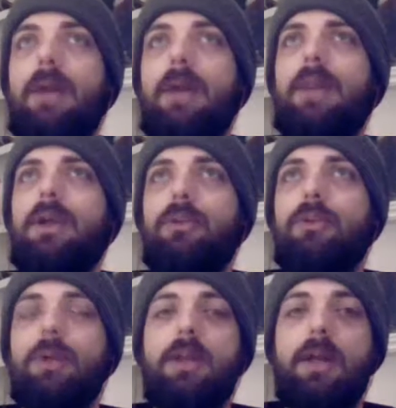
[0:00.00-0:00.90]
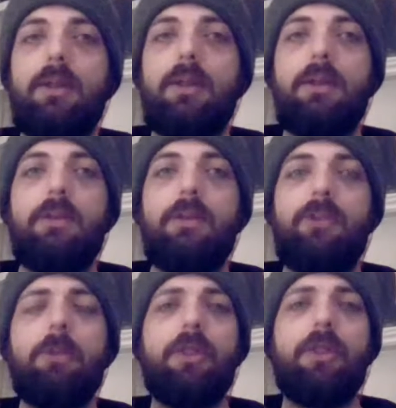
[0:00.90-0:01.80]
like, I think I tweeted that it
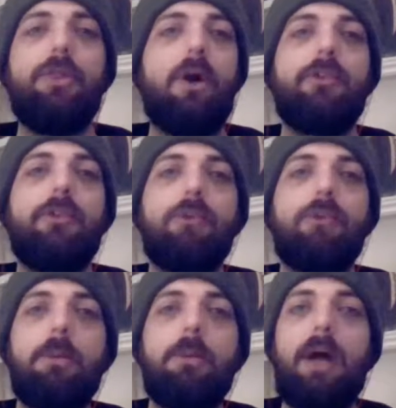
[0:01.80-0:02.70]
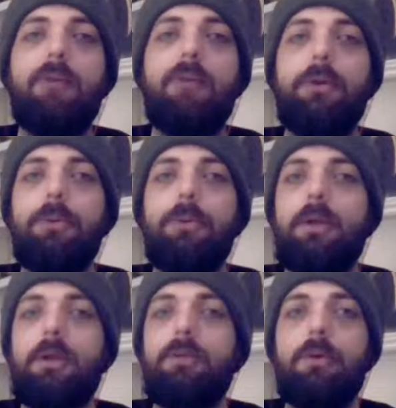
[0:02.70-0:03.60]
seemed like the thought struck him halfway through
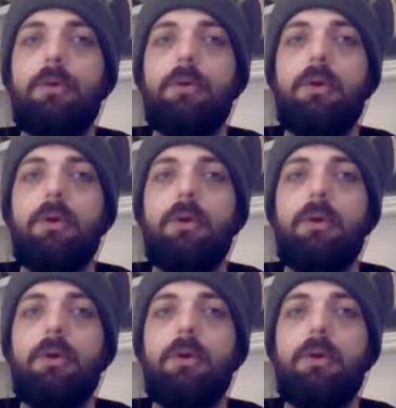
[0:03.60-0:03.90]
the interview.